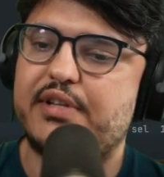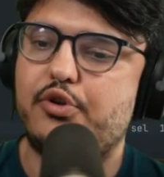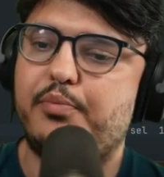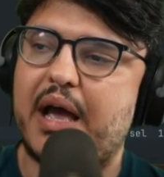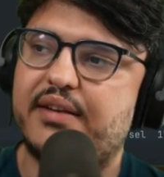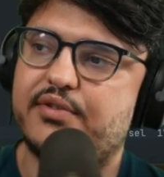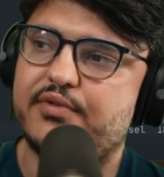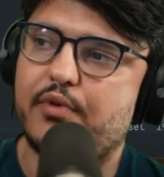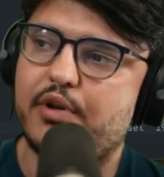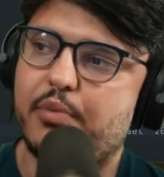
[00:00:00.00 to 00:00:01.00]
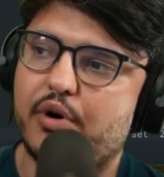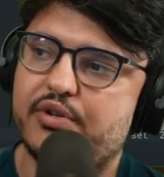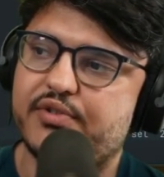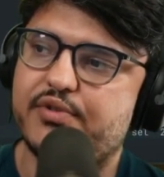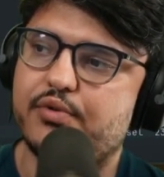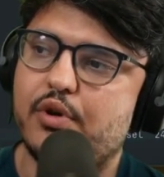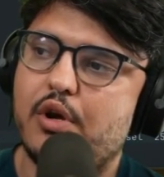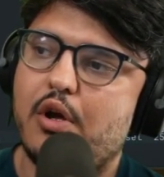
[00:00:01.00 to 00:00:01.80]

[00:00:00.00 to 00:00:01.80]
that you pass those void pointers to,